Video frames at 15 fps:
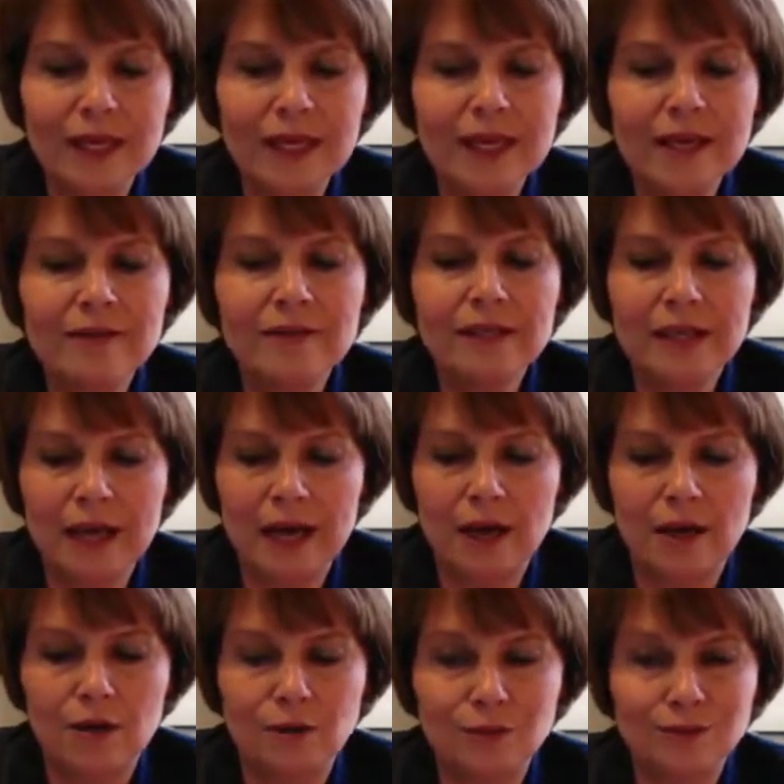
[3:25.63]
Even
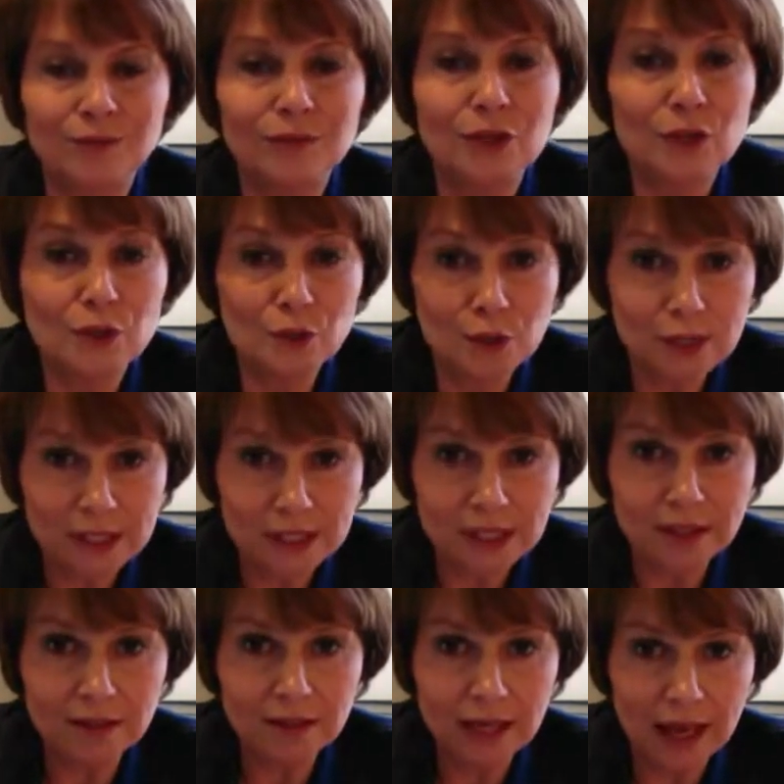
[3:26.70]
now, do you
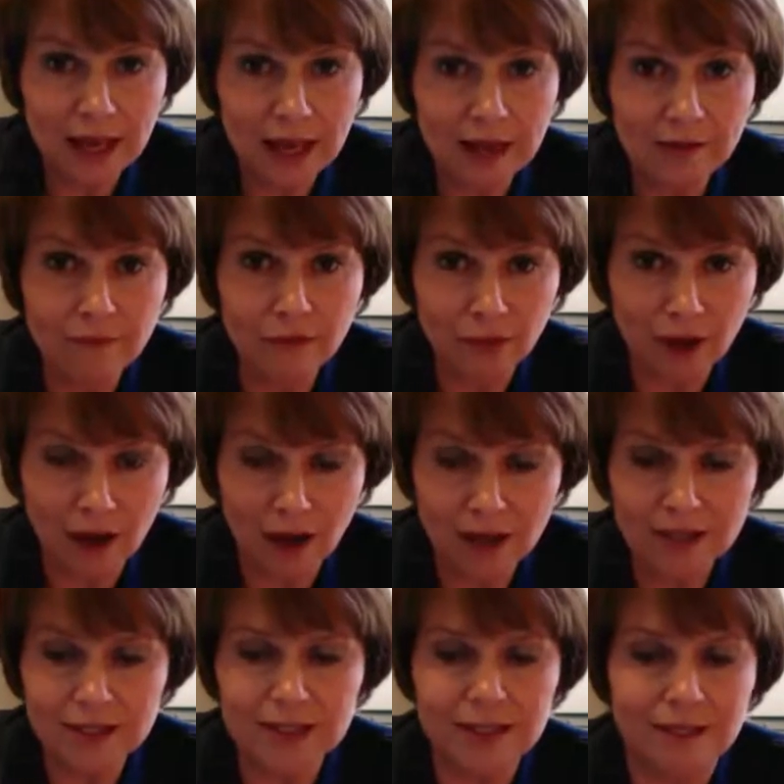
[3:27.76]
still have
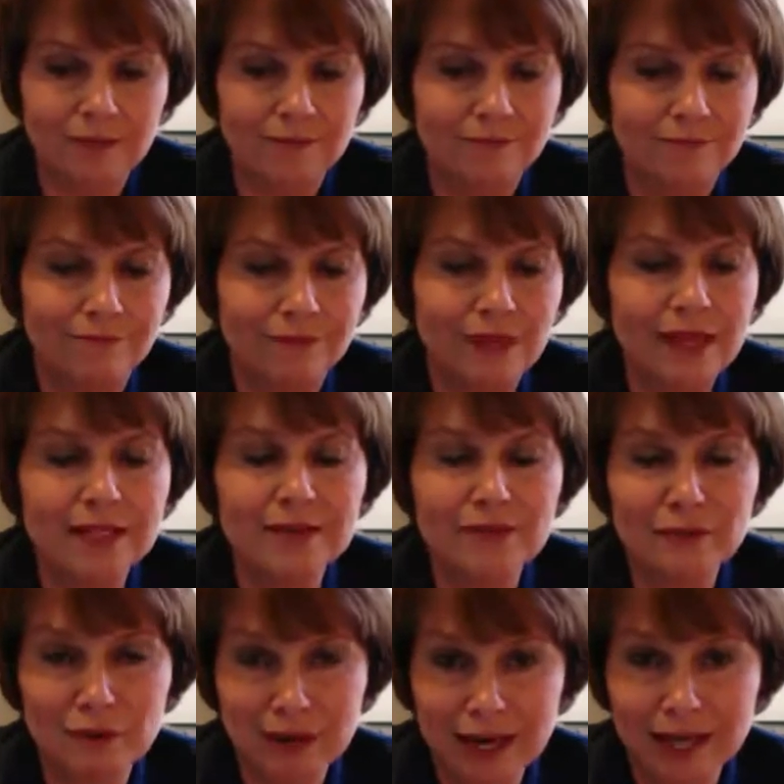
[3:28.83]
thoughts in,
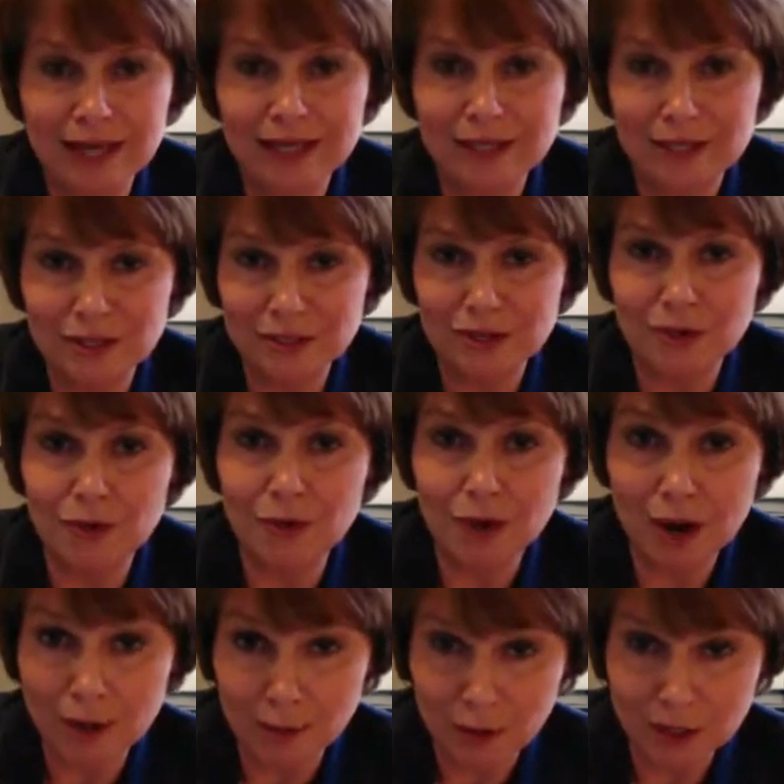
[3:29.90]
related to your
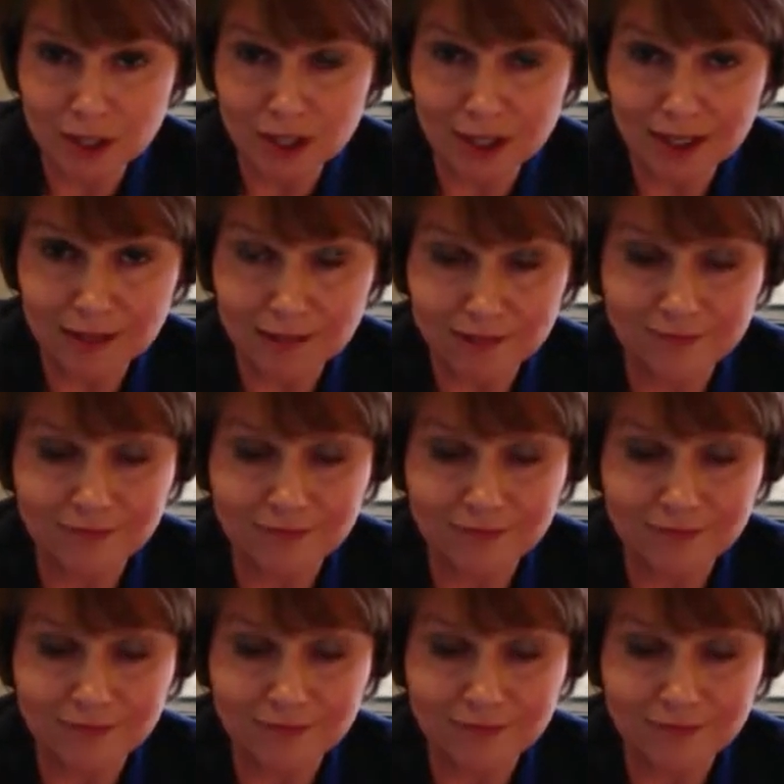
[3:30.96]
abortion?